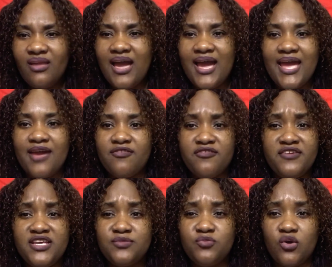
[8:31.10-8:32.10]
I have a
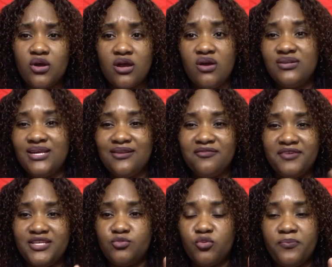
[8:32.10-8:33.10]
Facebook account and a
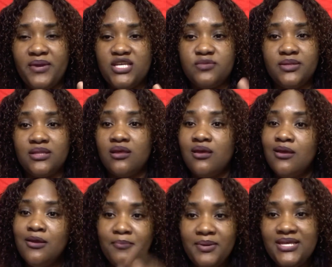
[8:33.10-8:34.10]
Facebook page, but
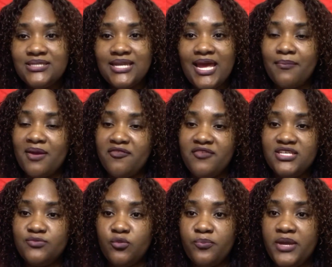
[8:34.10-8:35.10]
please like my
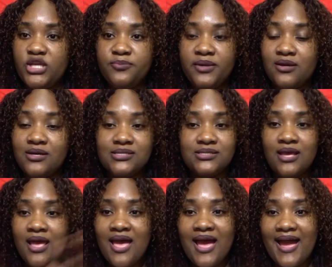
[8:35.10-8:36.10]
Facebook page because
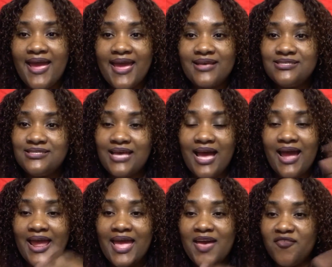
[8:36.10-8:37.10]

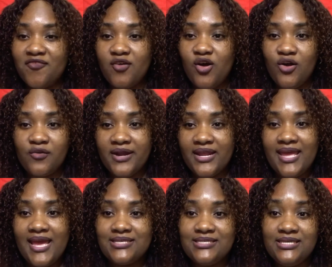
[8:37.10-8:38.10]
I have already
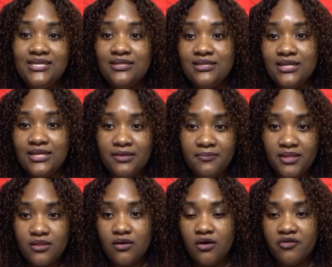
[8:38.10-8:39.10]
exceeded the limit
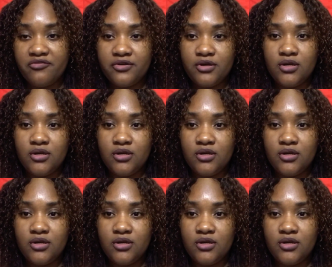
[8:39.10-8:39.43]
of